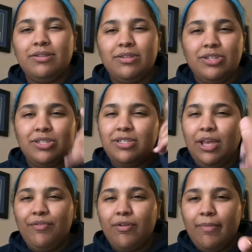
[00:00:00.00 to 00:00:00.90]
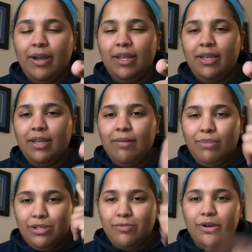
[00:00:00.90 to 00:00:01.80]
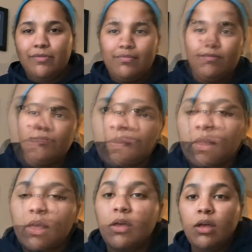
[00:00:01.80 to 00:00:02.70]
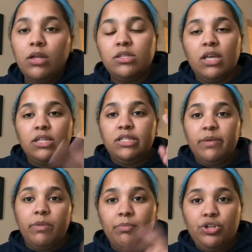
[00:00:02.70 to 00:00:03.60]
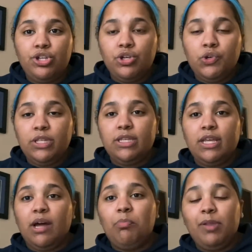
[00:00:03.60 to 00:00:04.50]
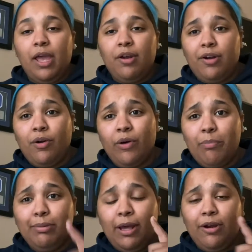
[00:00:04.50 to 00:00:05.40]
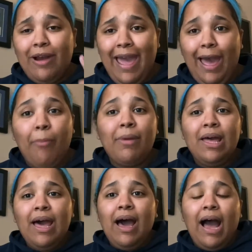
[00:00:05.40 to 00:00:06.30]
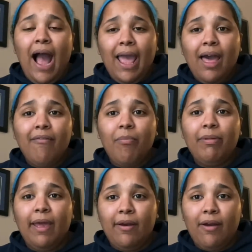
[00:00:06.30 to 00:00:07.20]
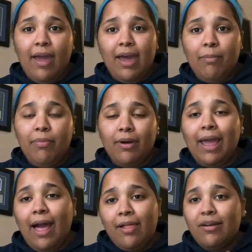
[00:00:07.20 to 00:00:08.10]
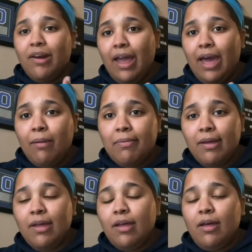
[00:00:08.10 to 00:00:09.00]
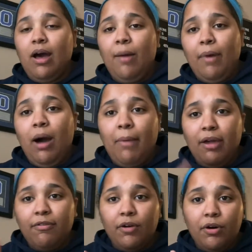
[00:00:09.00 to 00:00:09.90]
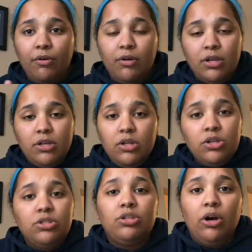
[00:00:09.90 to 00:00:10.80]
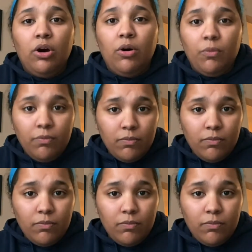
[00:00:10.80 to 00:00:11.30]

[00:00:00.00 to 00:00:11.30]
just save your money and be smart. So tip number two is get a planner or a planner app. I have a planner app or calendar app on my phone. So